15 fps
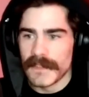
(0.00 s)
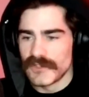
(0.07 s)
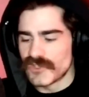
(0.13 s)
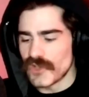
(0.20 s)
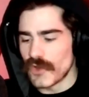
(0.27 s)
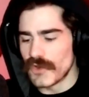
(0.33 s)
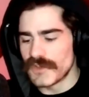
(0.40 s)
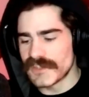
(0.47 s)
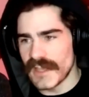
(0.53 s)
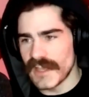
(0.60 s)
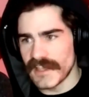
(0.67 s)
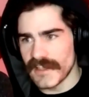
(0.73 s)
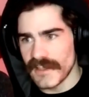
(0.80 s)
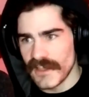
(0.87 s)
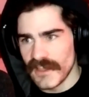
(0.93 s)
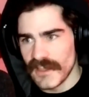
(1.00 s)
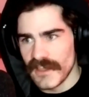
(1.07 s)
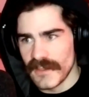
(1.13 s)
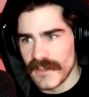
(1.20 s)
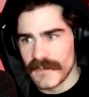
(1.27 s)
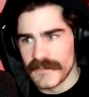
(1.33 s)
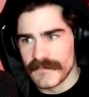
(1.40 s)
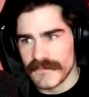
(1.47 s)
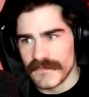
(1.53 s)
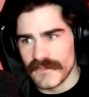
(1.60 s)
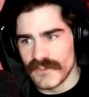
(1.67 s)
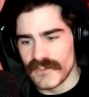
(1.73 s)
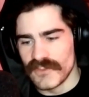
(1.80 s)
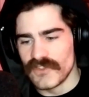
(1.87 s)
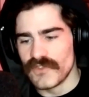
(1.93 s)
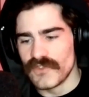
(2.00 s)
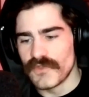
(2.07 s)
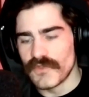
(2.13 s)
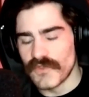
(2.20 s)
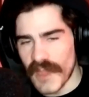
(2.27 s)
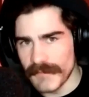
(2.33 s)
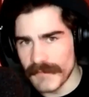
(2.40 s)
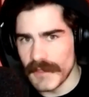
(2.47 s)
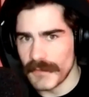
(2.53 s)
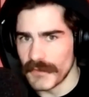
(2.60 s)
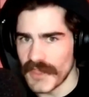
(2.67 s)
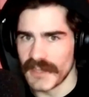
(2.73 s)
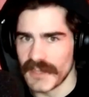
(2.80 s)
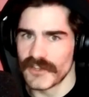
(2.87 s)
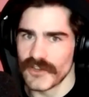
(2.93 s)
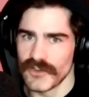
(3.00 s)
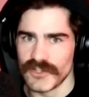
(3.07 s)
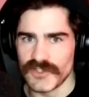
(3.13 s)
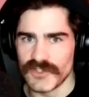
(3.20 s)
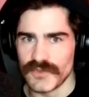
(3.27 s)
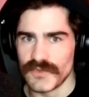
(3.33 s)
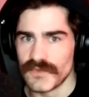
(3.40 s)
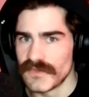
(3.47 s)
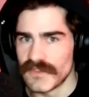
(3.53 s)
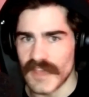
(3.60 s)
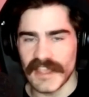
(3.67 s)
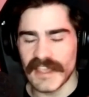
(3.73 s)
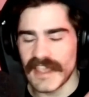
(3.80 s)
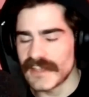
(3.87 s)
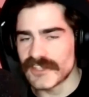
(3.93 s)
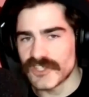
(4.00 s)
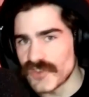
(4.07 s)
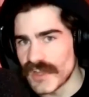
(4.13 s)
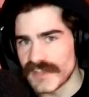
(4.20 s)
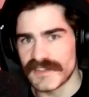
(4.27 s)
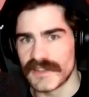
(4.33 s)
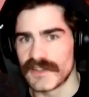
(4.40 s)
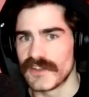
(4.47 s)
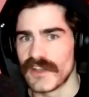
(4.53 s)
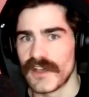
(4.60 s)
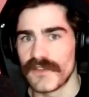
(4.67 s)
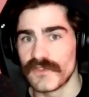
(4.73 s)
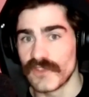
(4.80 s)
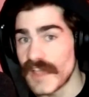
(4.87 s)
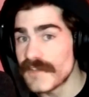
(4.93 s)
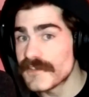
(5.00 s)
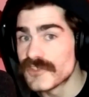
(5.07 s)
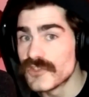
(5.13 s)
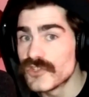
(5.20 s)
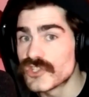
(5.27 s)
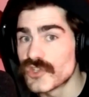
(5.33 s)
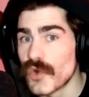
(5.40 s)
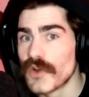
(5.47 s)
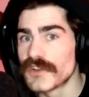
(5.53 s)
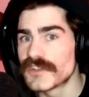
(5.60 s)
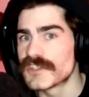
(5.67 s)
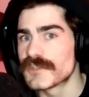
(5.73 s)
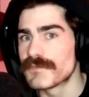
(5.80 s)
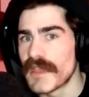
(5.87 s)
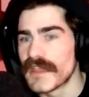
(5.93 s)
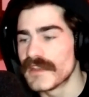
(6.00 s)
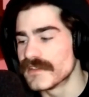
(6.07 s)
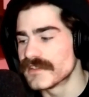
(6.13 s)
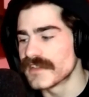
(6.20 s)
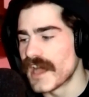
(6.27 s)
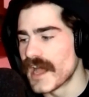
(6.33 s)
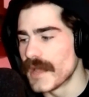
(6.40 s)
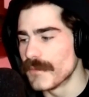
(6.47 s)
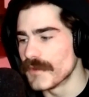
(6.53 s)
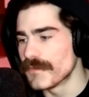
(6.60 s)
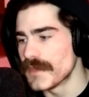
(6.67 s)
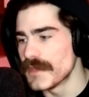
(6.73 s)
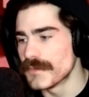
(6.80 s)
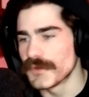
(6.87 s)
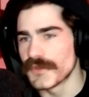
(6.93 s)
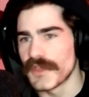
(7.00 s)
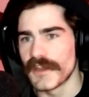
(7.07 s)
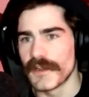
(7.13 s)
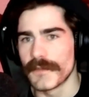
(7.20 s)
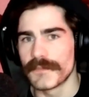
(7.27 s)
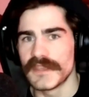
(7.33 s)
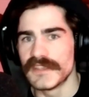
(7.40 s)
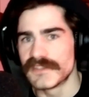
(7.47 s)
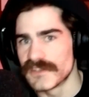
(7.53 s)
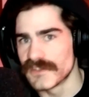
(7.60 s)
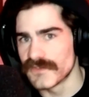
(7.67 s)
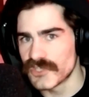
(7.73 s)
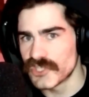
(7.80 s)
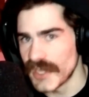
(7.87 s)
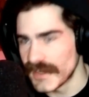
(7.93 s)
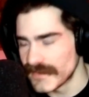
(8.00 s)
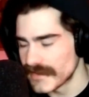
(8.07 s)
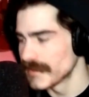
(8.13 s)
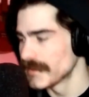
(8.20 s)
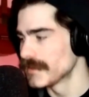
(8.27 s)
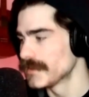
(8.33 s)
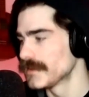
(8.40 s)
So it's like, find people that encourage you. I can't stress that enough. Life's too short to spend time with people that are pieces of shit.